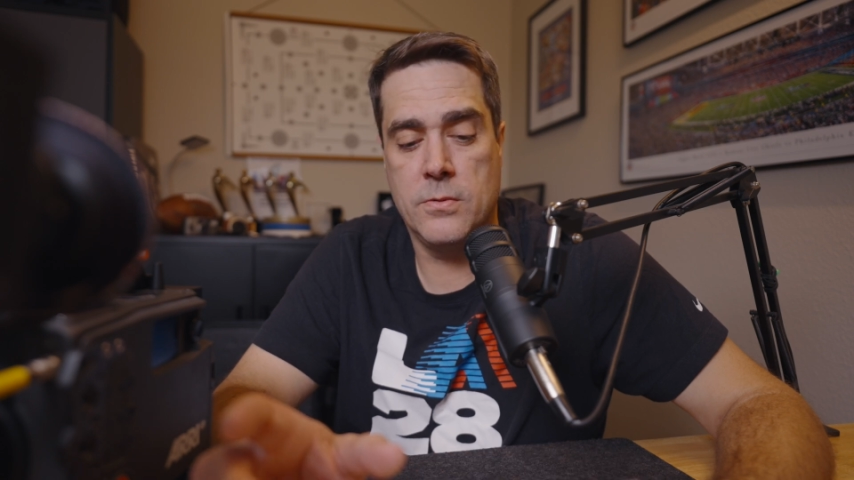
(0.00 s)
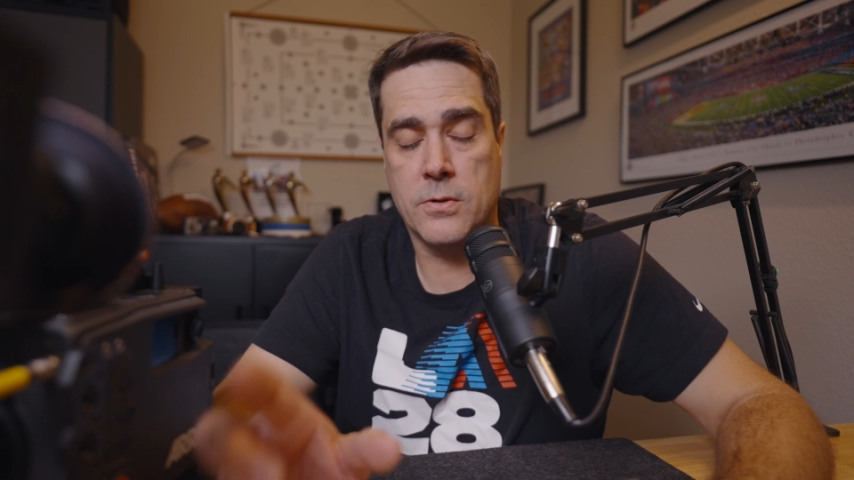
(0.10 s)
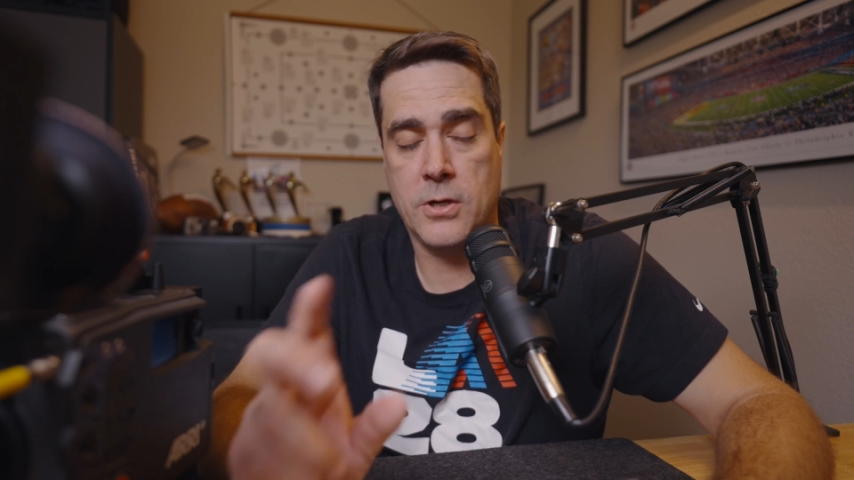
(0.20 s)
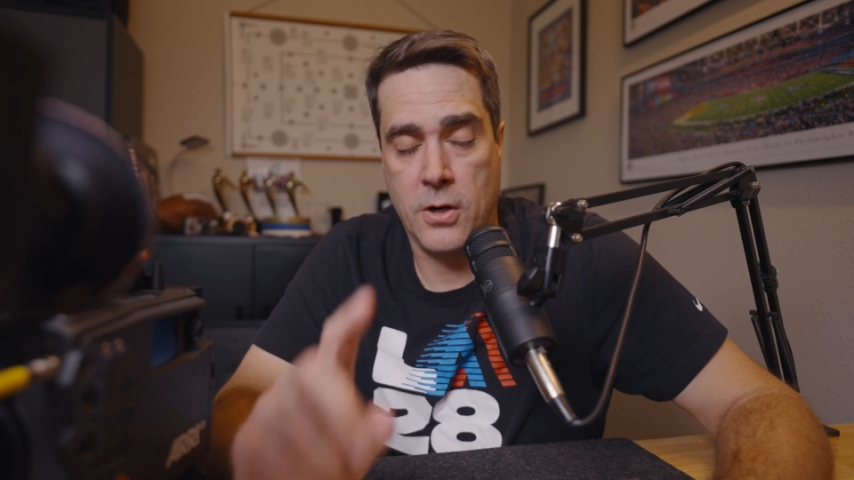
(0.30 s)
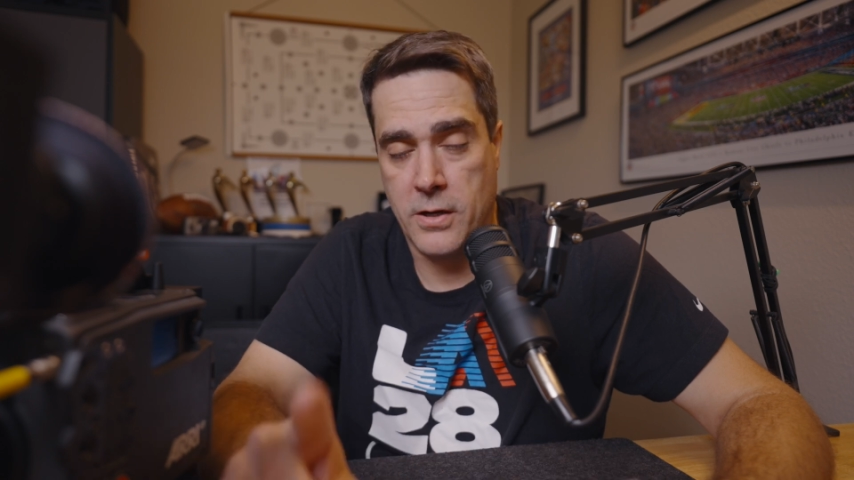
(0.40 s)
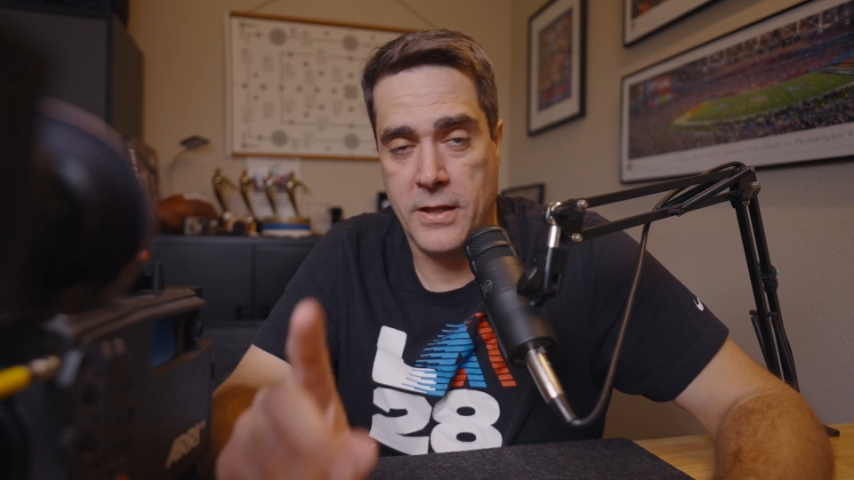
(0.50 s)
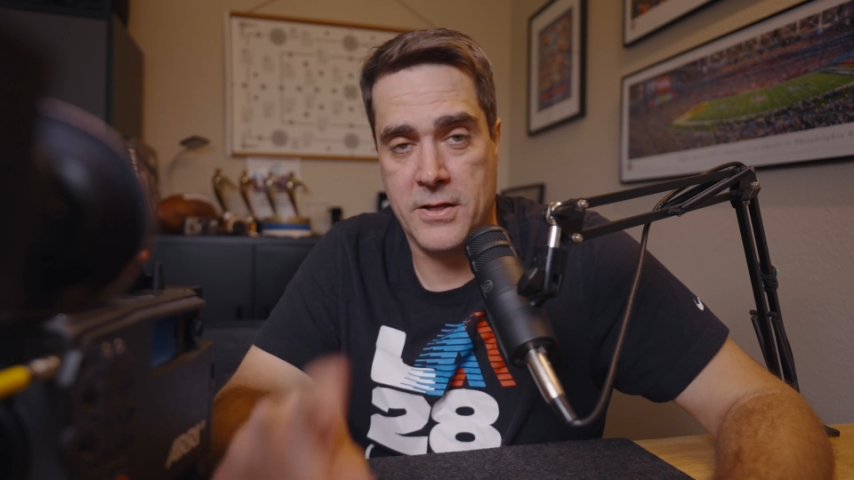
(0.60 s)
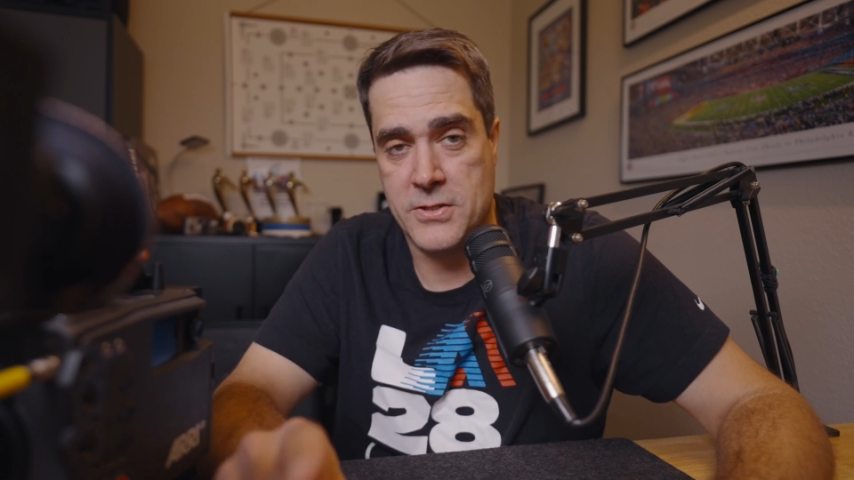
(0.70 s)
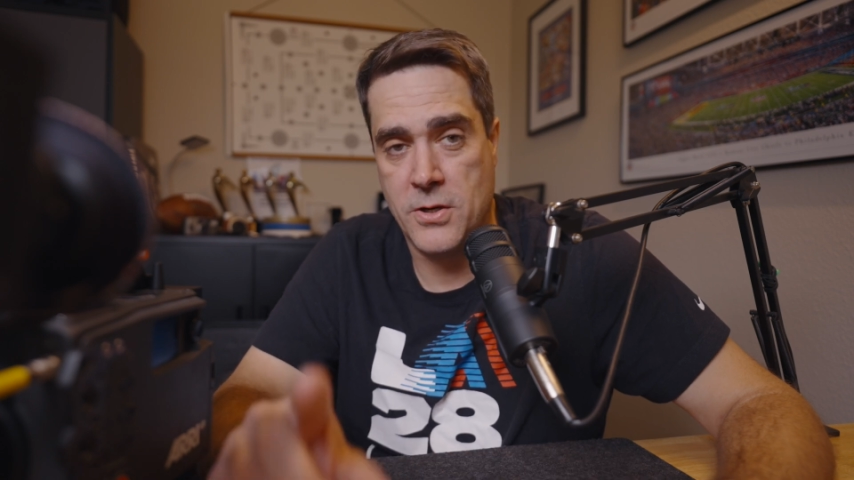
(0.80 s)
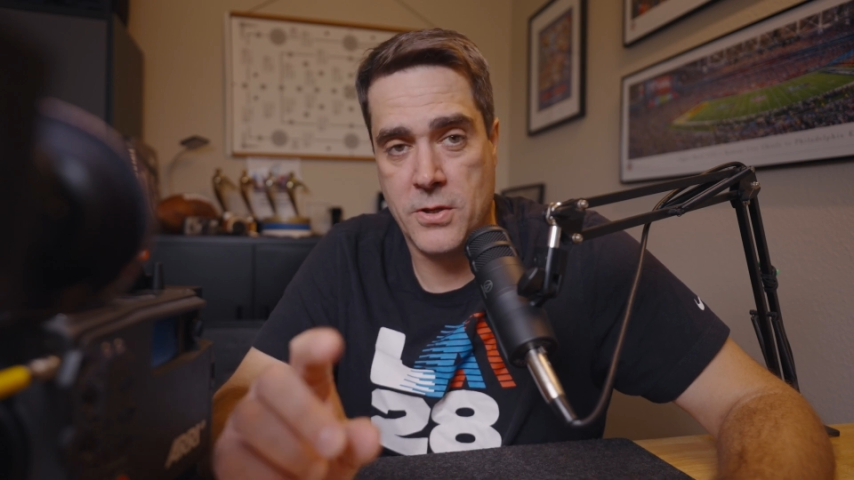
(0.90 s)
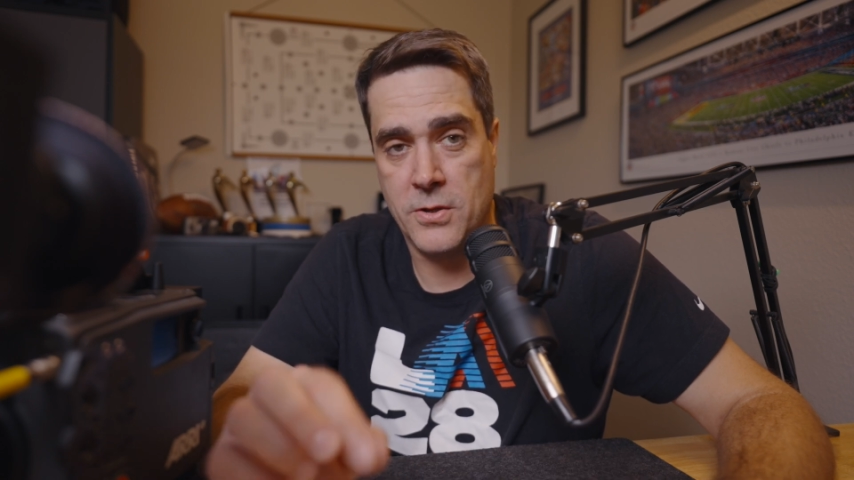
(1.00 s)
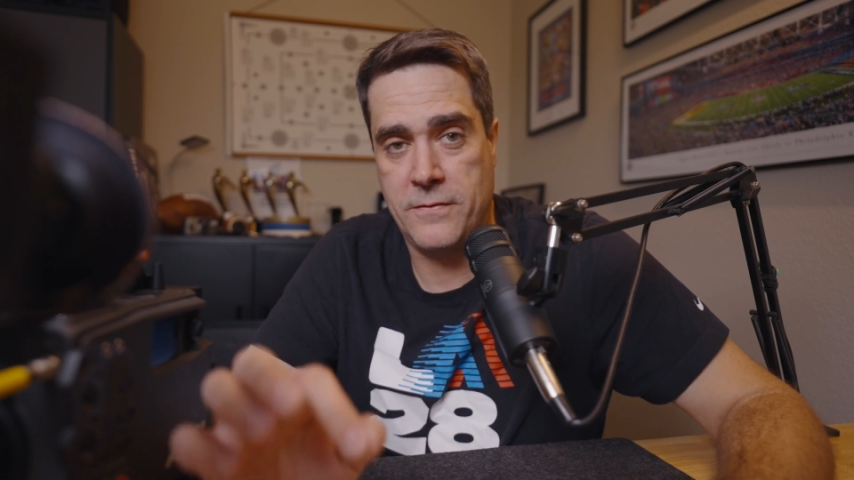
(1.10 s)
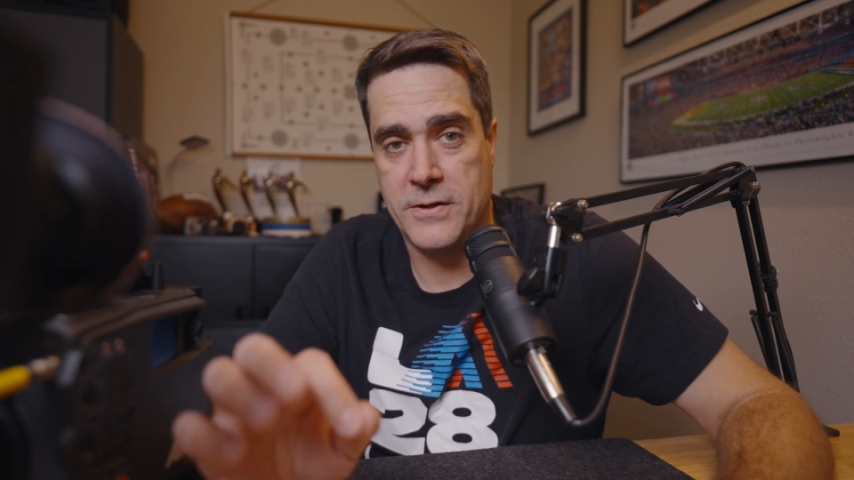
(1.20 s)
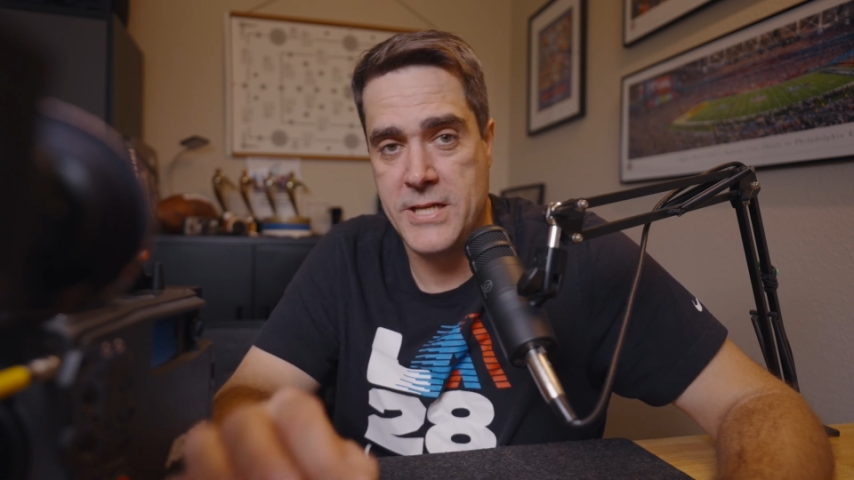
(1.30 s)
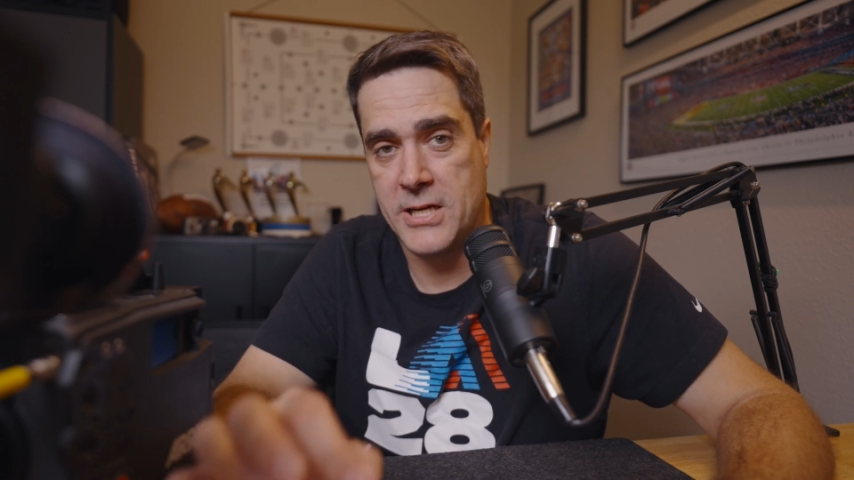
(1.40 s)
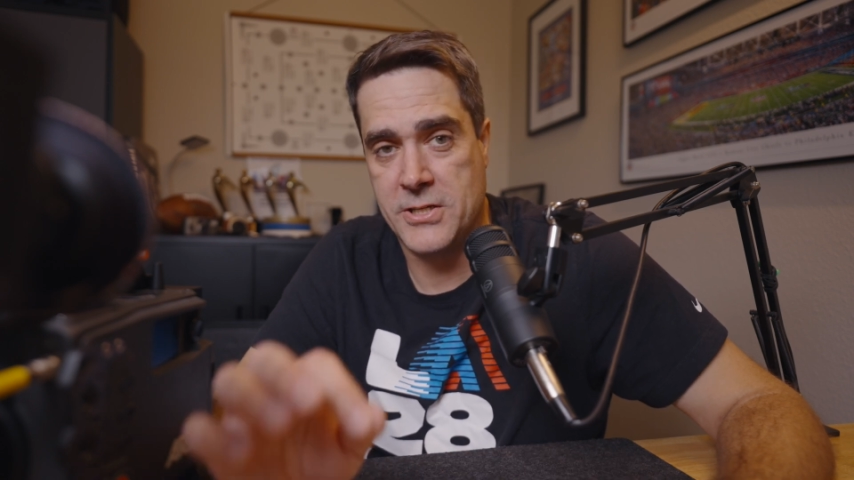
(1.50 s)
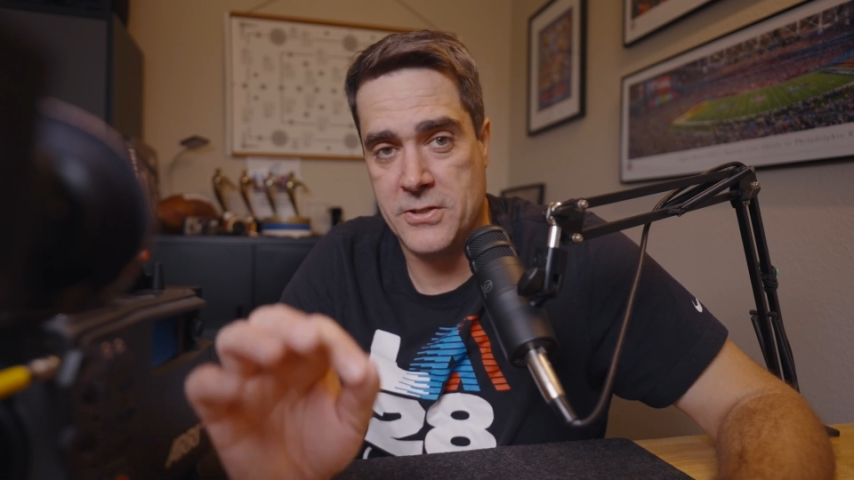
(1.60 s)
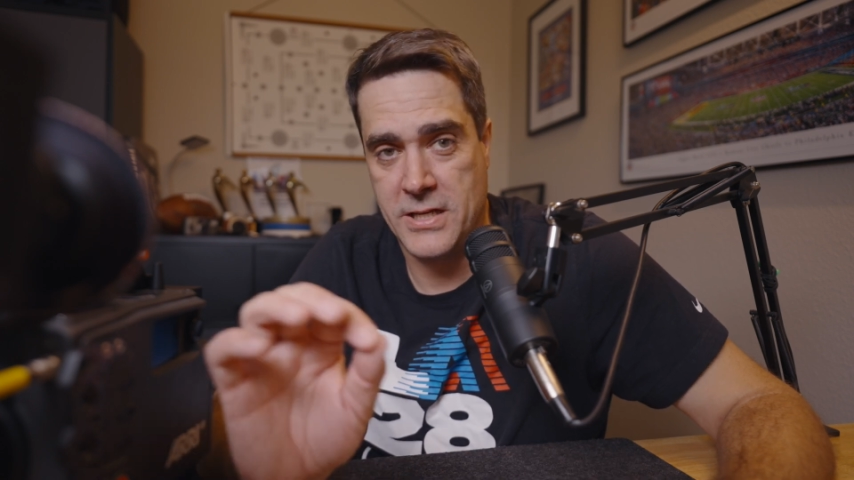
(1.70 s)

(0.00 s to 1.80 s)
currently there's no use for textures